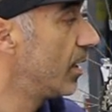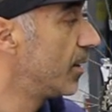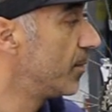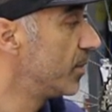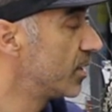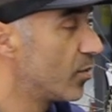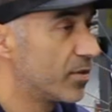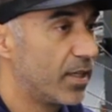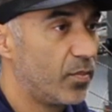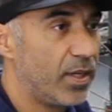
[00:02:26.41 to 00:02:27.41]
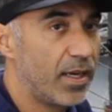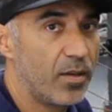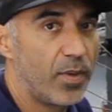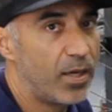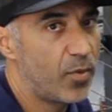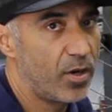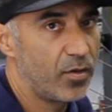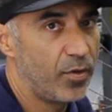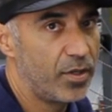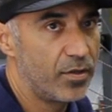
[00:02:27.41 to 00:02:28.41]
Um, it's almost like being at a bike
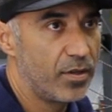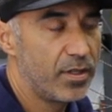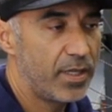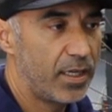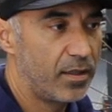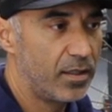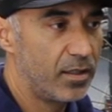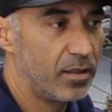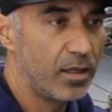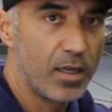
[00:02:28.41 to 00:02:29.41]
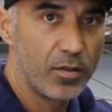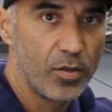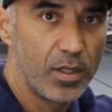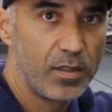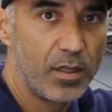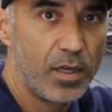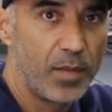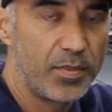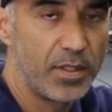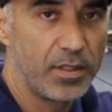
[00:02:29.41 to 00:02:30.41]
park where you're taking the, the gondola
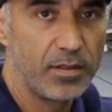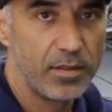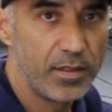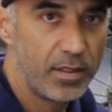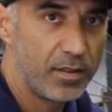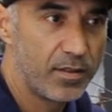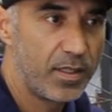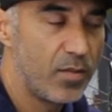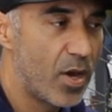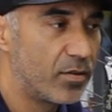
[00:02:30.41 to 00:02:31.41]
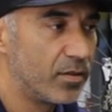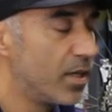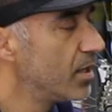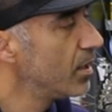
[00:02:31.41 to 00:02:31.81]
up the, the ski, the, ski, mountain.